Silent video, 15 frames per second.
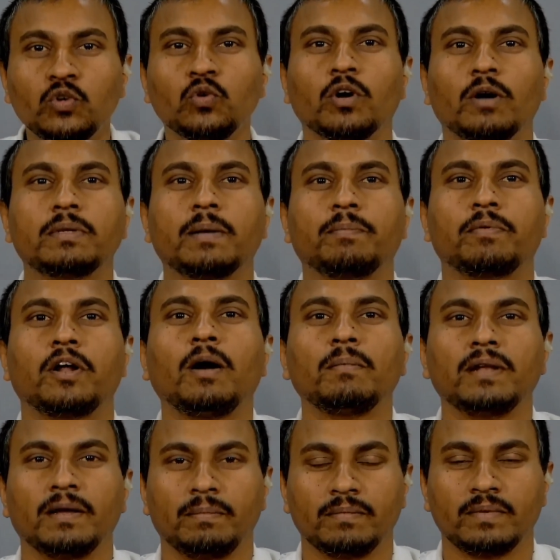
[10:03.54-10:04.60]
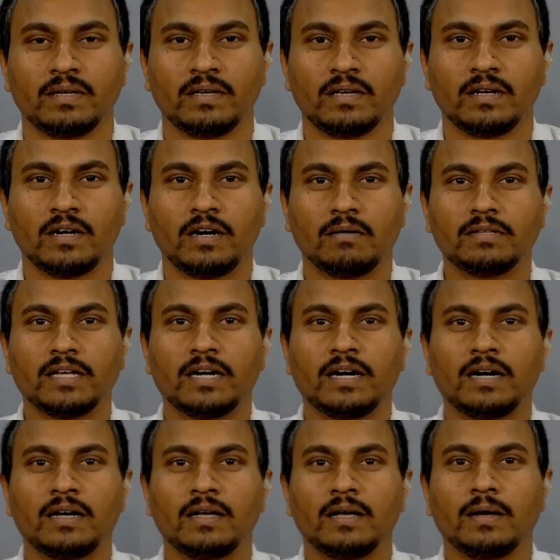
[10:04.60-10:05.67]
of the problem of
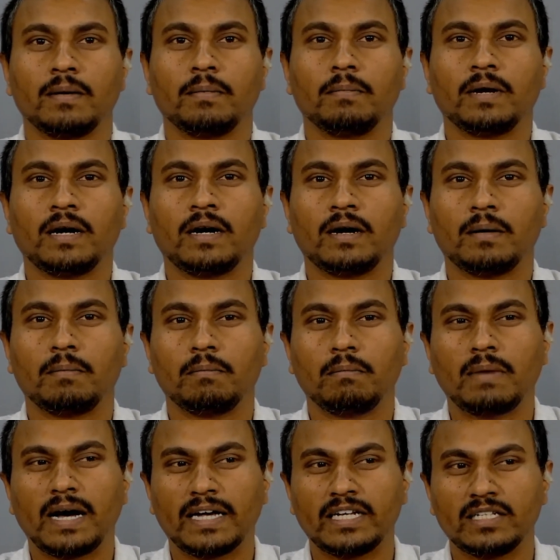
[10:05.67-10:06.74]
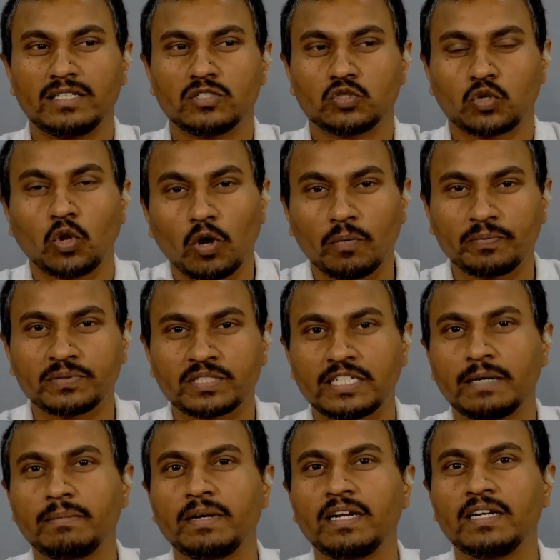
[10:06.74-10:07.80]
the mine slope
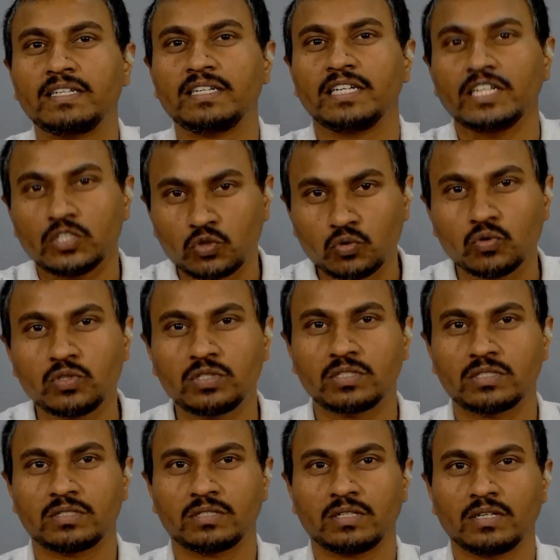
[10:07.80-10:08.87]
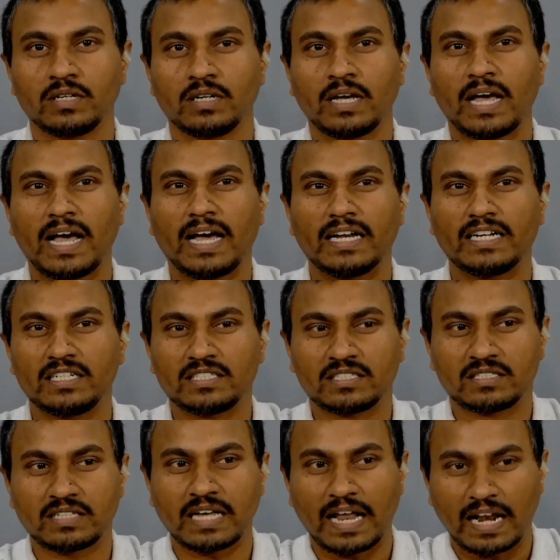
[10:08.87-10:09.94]
stability issues and
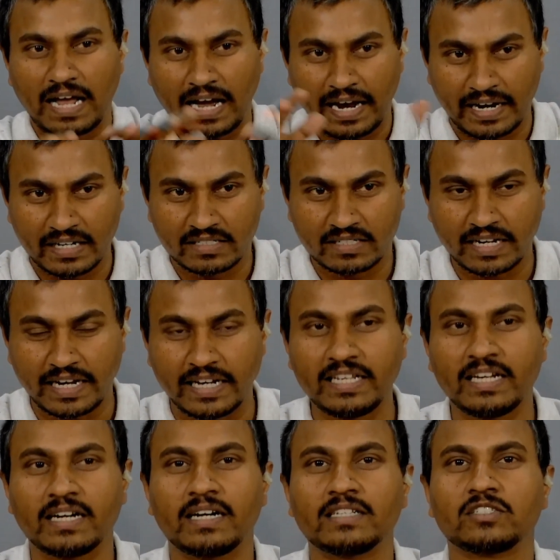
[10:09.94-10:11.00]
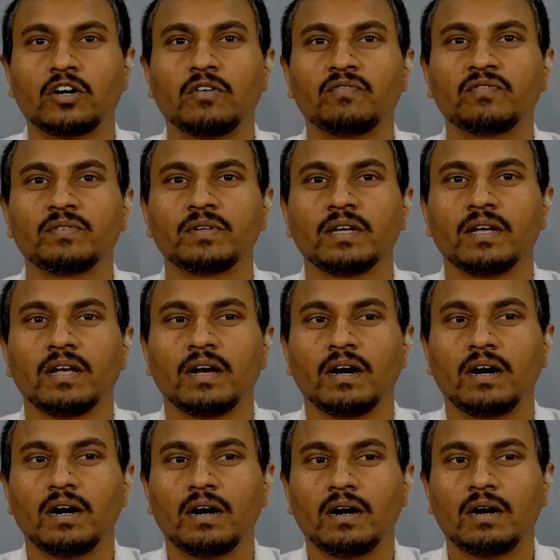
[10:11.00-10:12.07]
its allied areas of
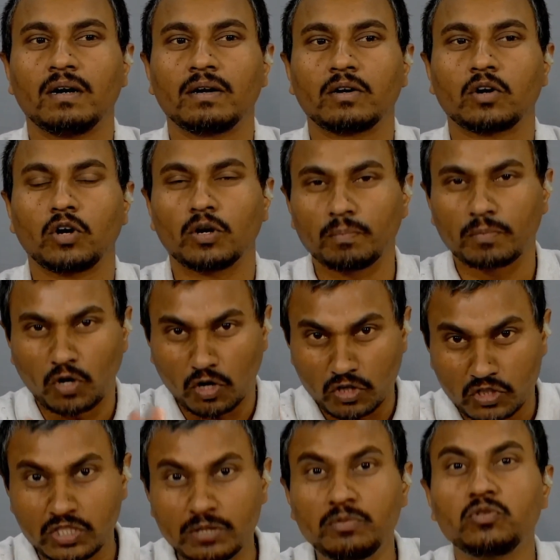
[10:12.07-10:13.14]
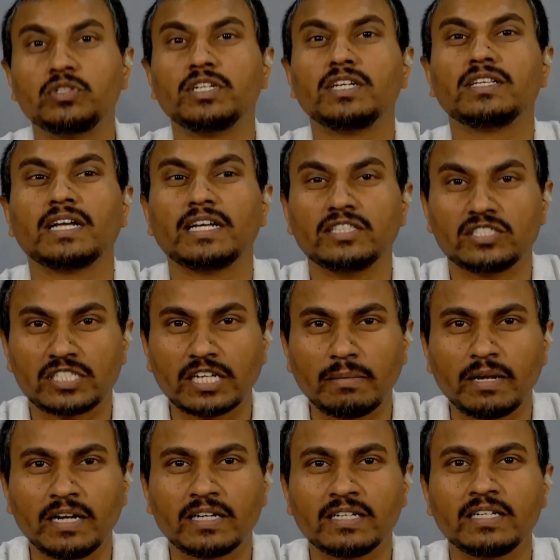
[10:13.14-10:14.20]
contributing the
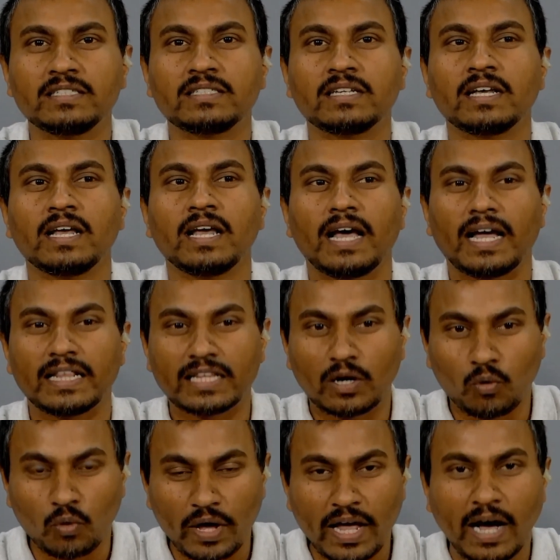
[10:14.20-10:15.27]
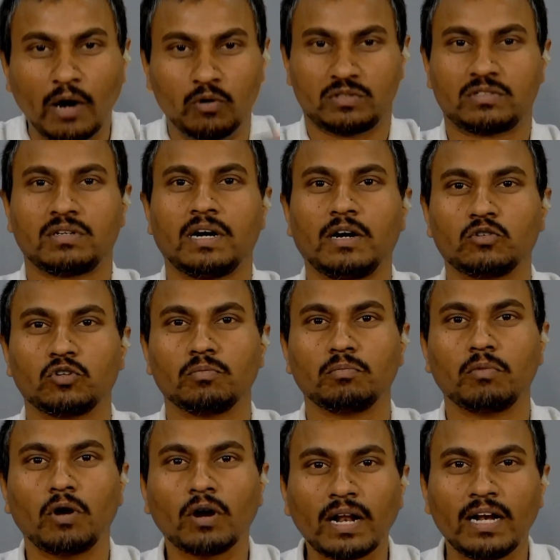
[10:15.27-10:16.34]
instabilities and the way out, how to
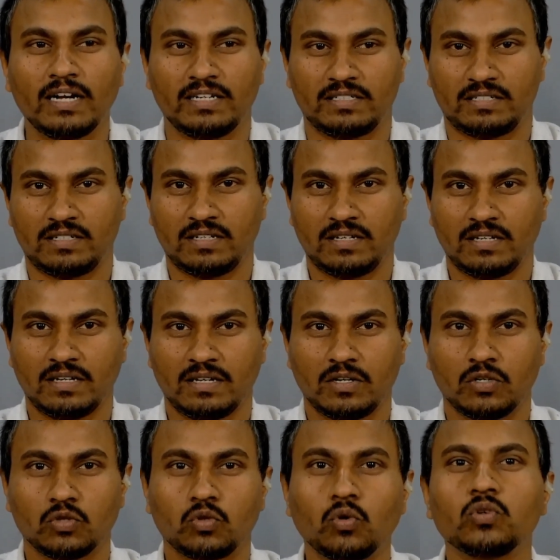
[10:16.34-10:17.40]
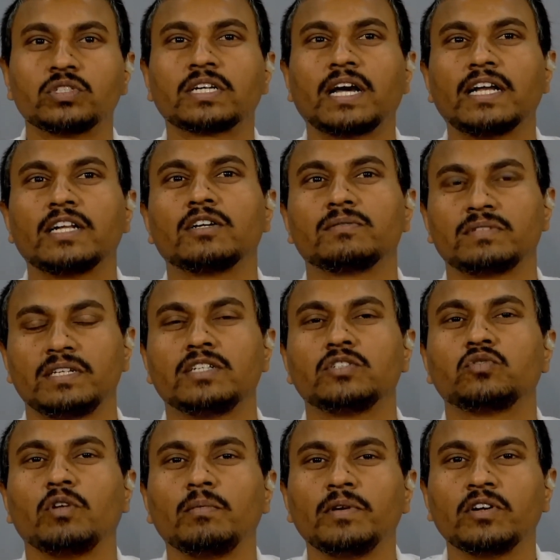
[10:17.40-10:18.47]
model it, those kind of things
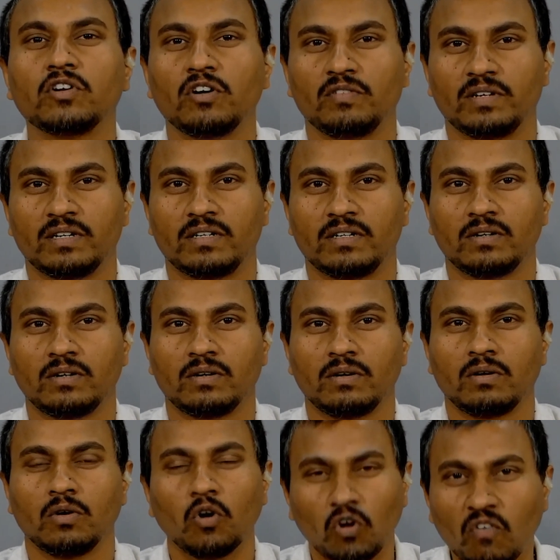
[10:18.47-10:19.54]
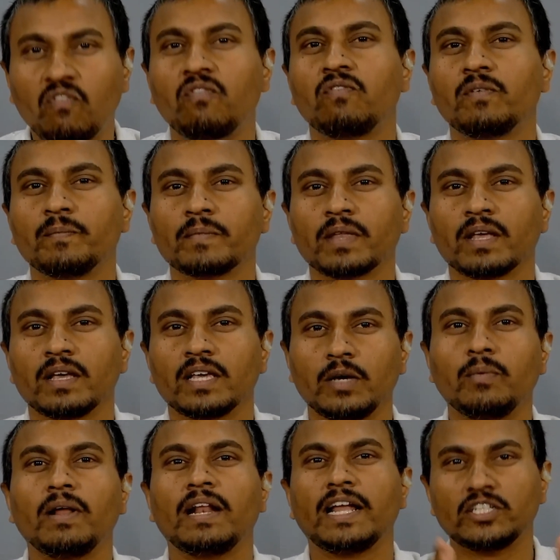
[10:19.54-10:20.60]
will be covered. Hope you
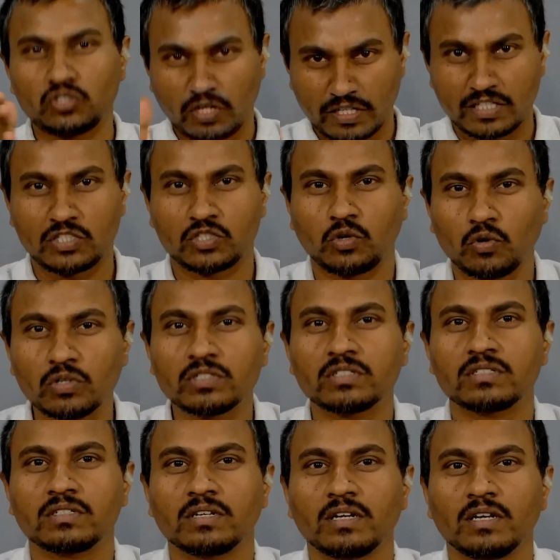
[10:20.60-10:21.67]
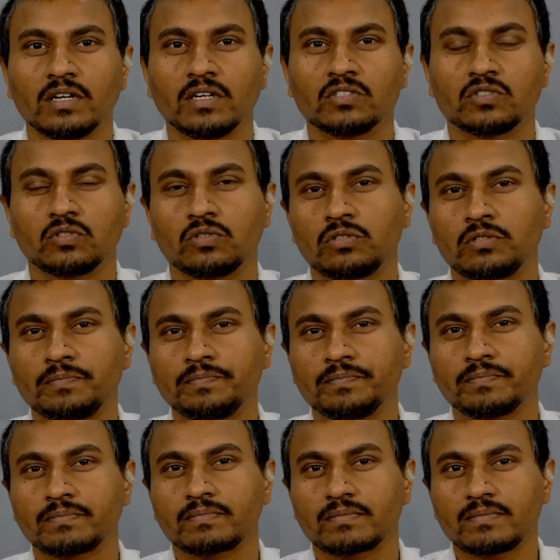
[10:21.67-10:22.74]
will enjoy this course. So,
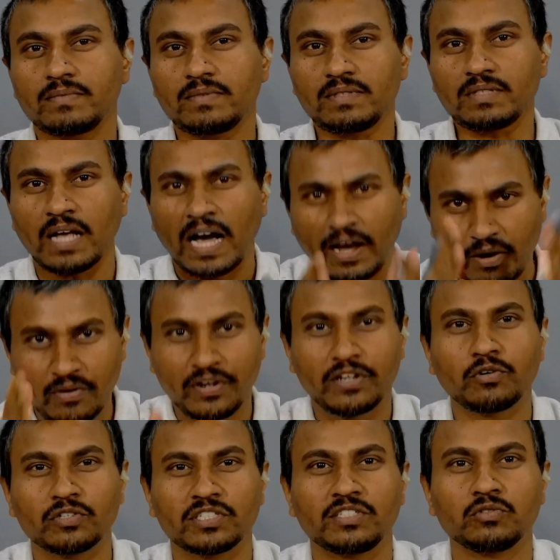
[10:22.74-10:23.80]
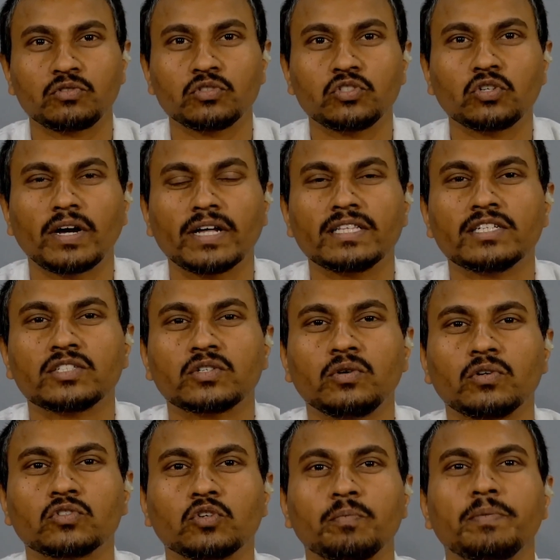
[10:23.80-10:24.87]
I will request you to join this
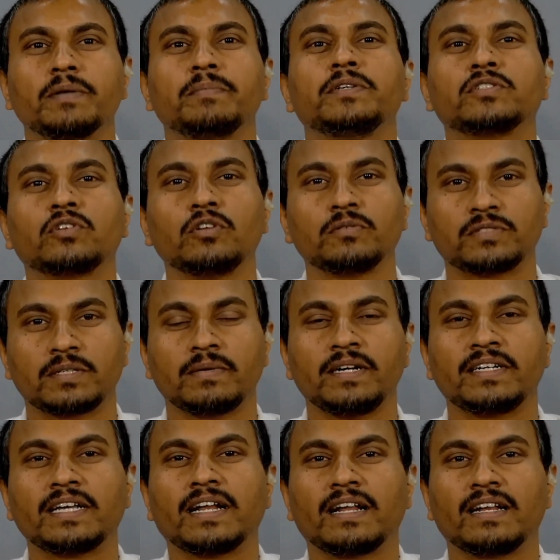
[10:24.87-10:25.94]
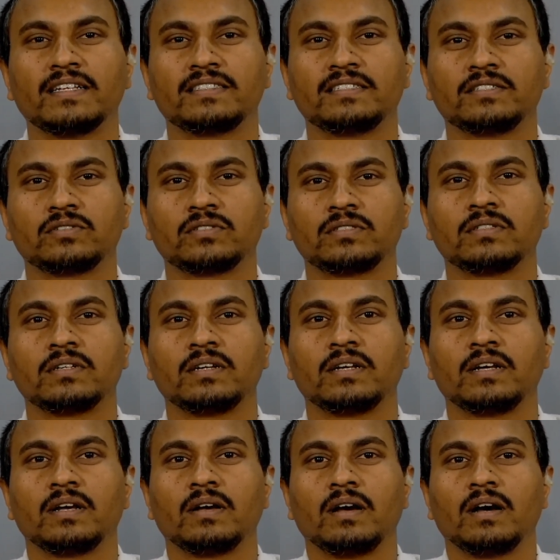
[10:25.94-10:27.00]
course, Open Pit Slope Stability Analysis
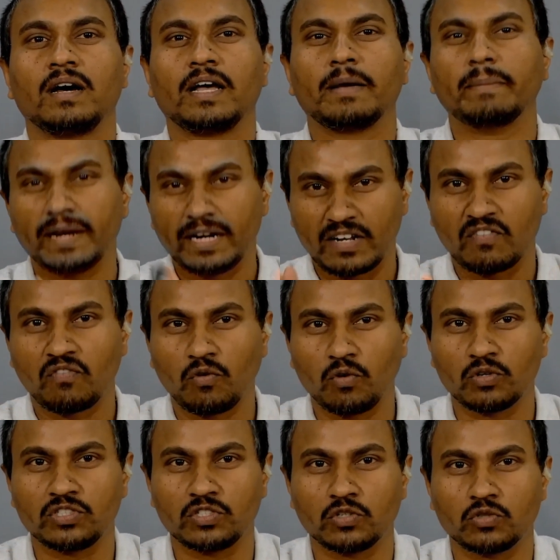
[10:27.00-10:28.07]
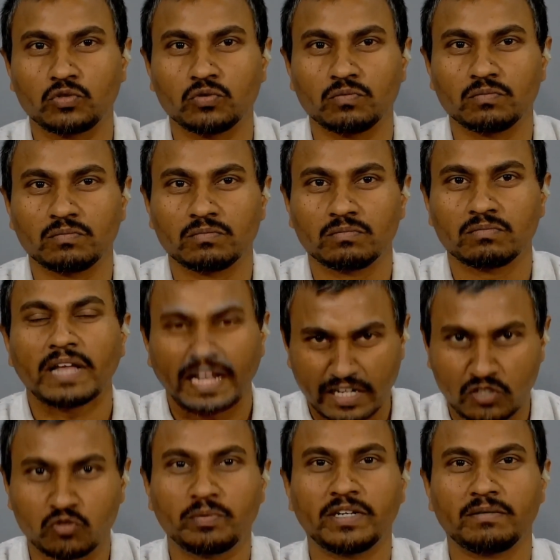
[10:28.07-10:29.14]
MND 402.
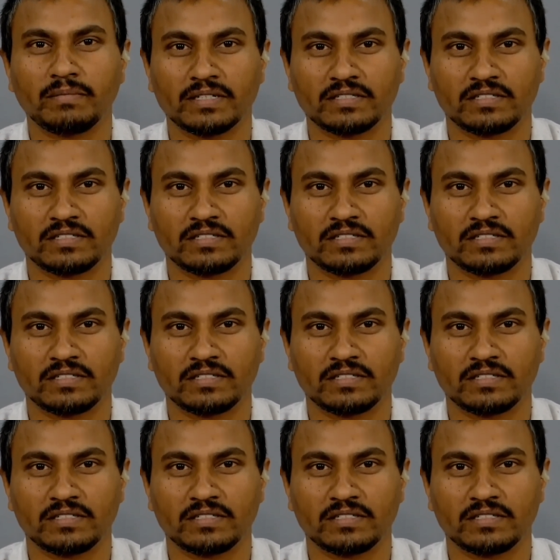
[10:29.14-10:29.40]
Thank you very much.